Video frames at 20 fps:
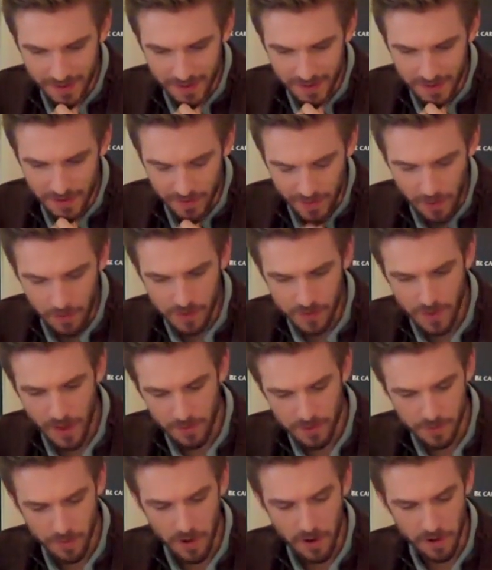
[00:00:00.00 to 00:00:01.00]
You know, that was
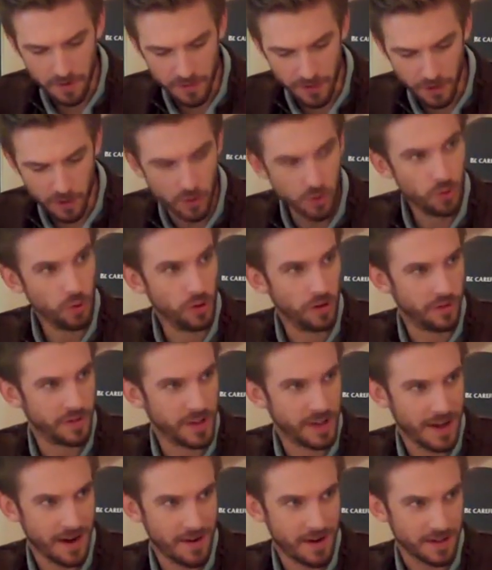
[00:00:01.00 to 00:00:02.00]
that was part of the cool of
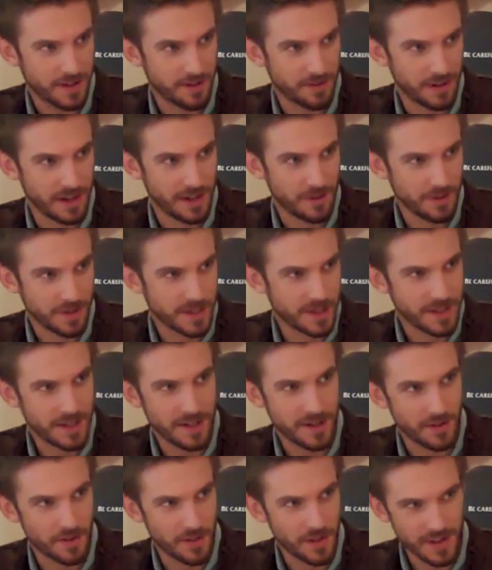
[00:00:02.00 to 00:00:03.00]
the character, really, was that,
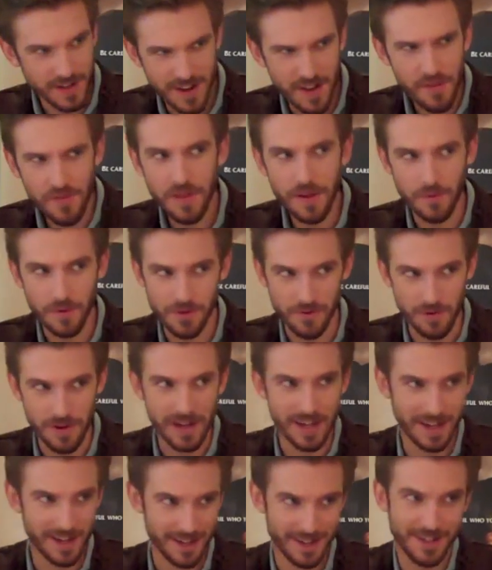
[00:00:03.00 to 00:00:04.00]
you know, that nothing was
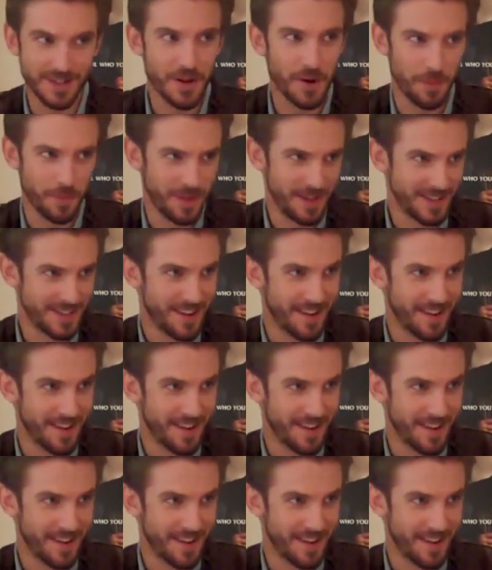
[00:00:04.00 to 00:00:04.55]
really going to stop this